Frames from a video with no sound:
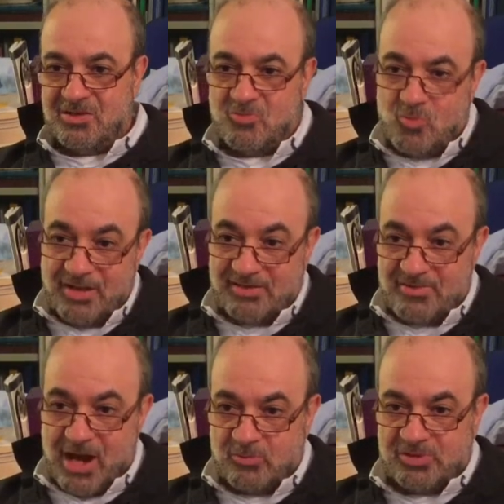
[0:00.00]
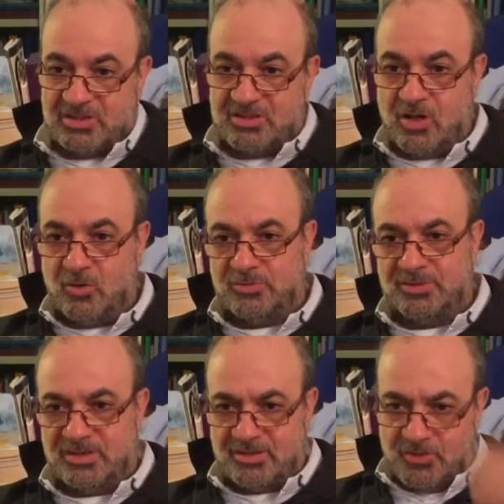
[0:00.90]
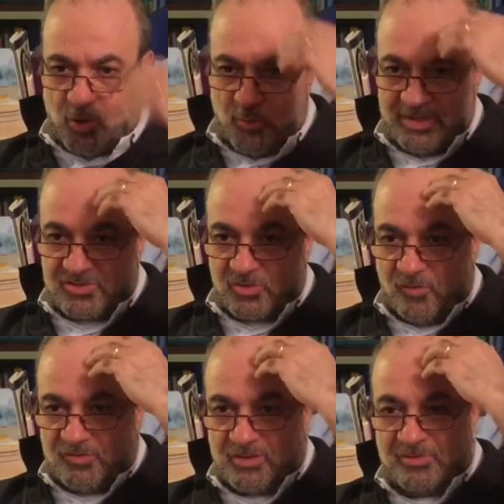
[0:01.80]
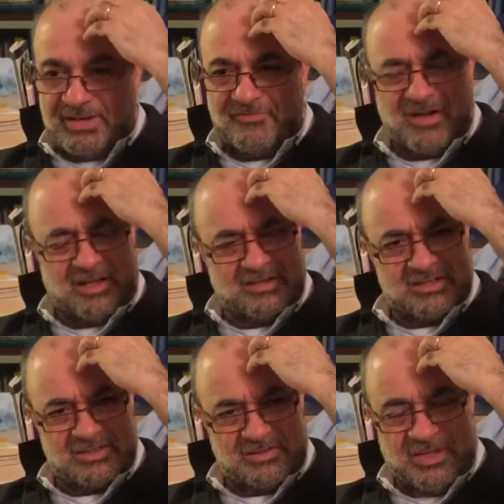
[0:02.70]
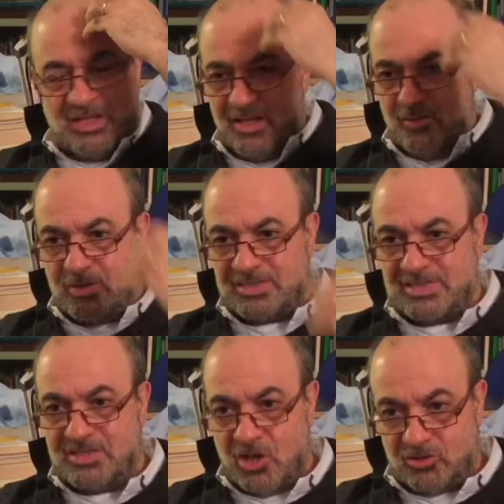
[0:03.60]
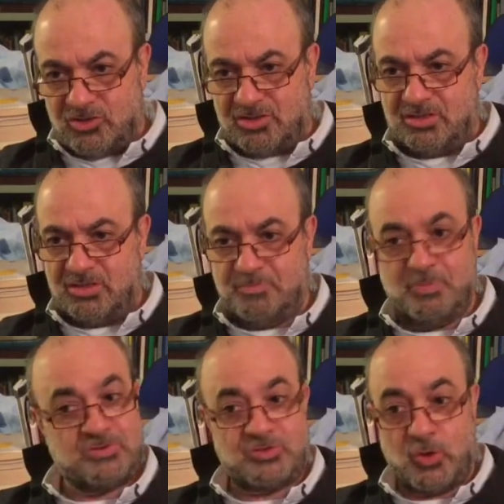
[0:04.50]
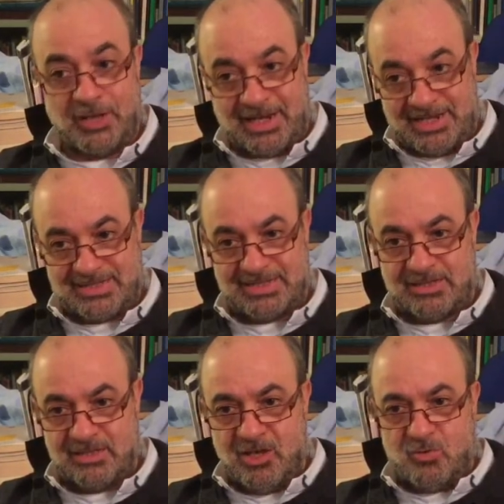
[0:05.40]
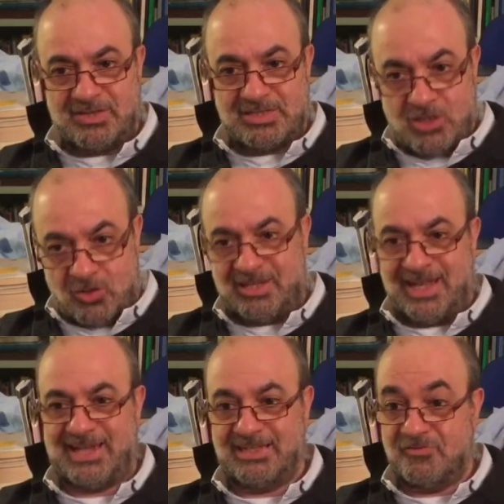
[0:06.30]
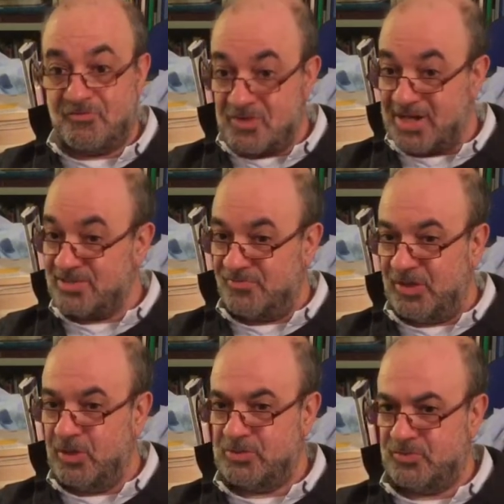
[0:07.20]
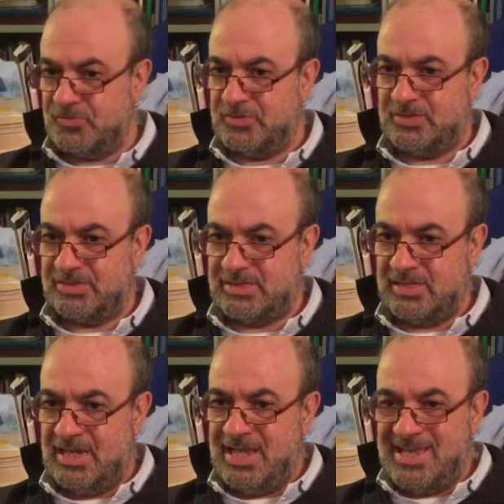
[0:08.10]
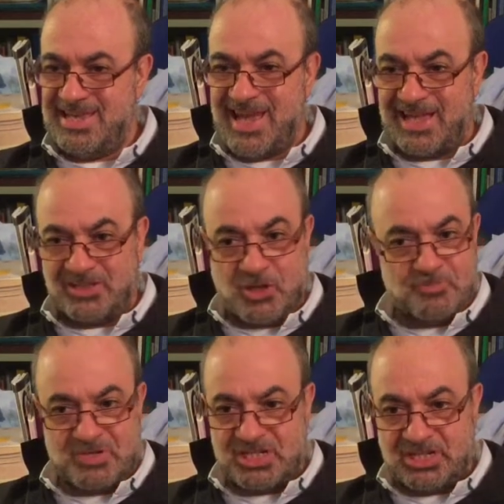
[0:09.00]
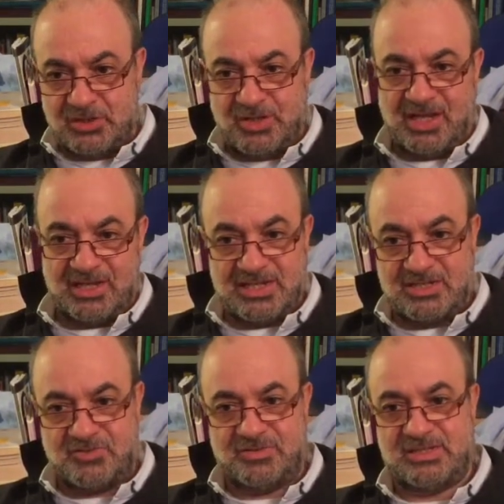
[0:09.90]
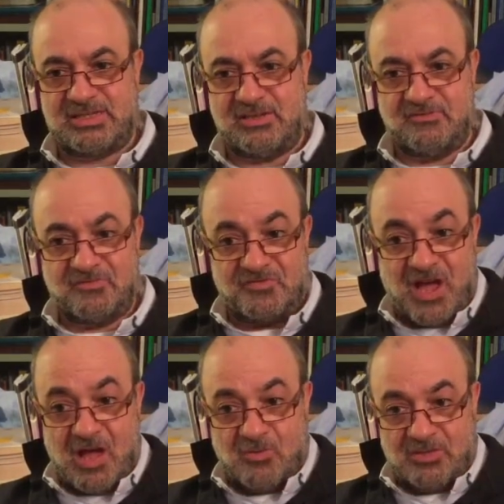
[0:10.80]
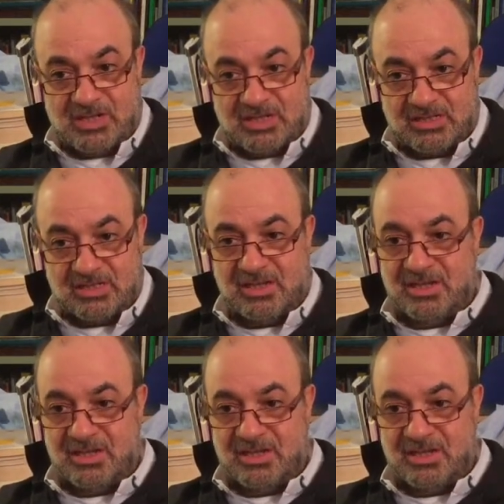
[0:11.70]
well grounded on knowledge of the Greek fathers, was not a personalist, was not like the French philosophers. He had no particular interest in founding